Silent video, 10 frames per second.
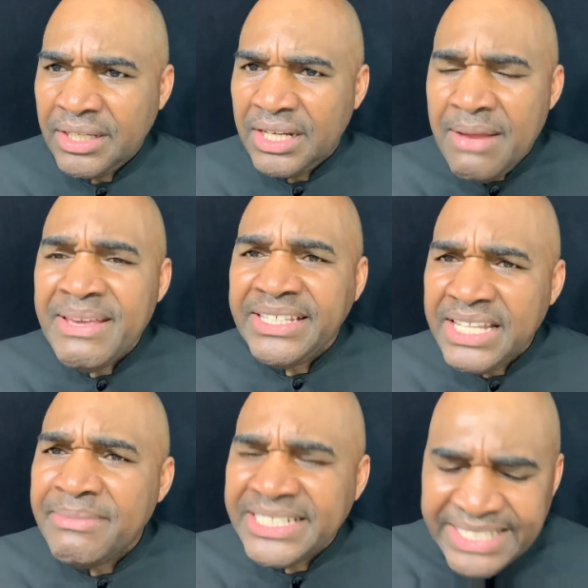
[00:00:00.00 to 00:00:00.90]
Let
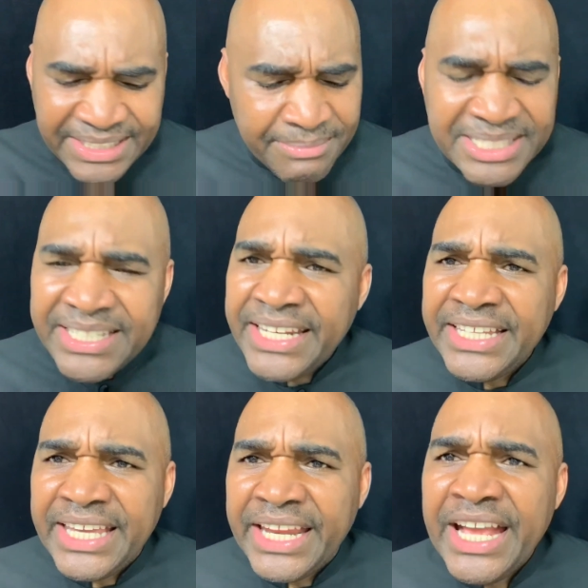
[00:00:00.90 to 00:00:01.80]
me say it
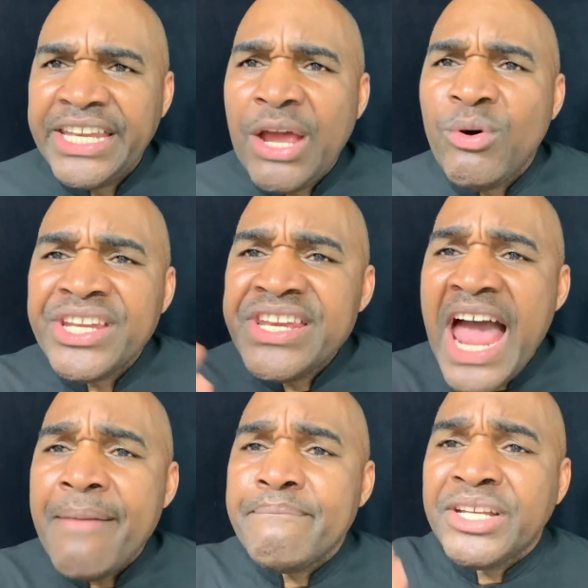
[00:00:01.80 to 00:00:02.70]
again. They were
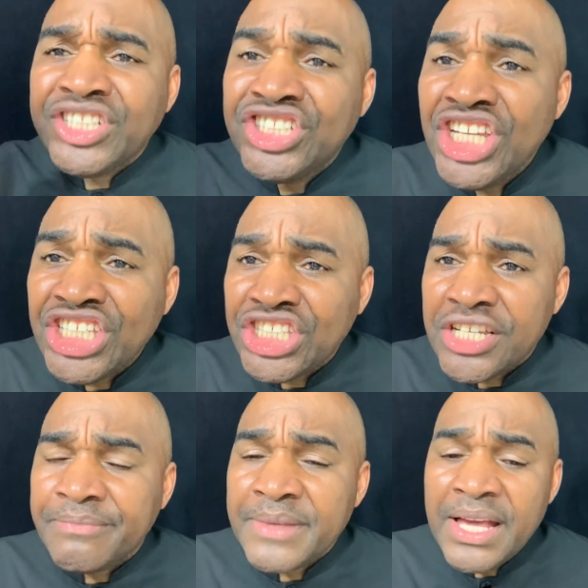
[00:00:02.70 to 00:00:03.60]
not
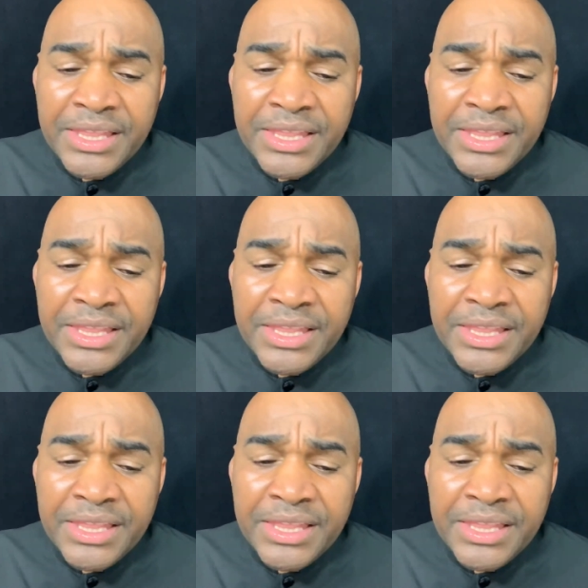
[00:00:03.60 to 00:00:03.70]
magicians.